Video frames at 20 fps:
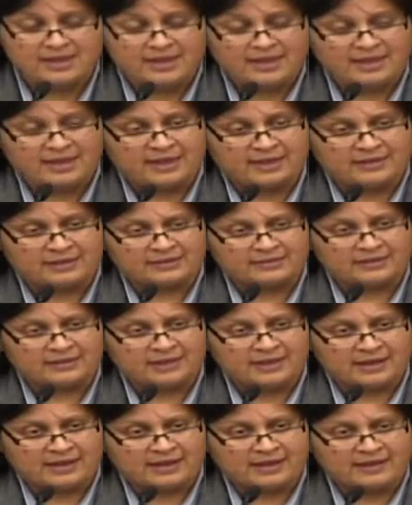And
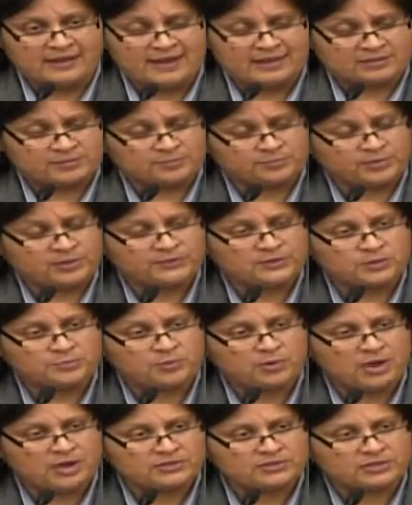as a previous
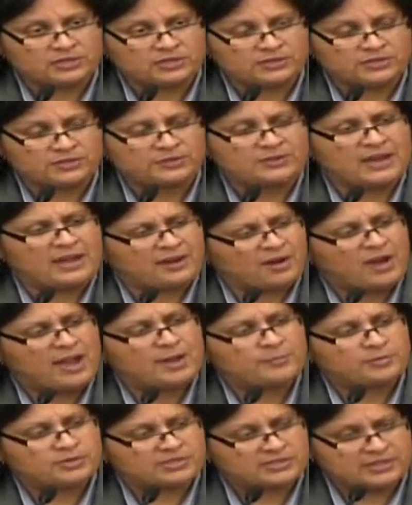prosecutor, I
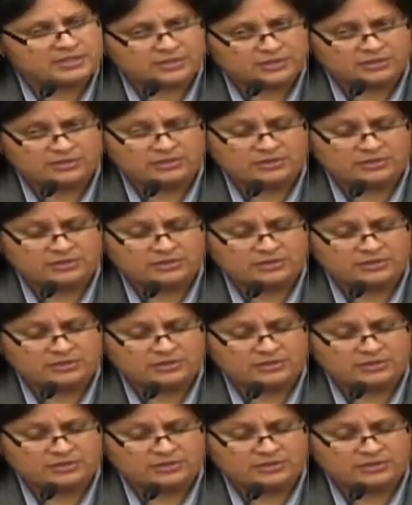presented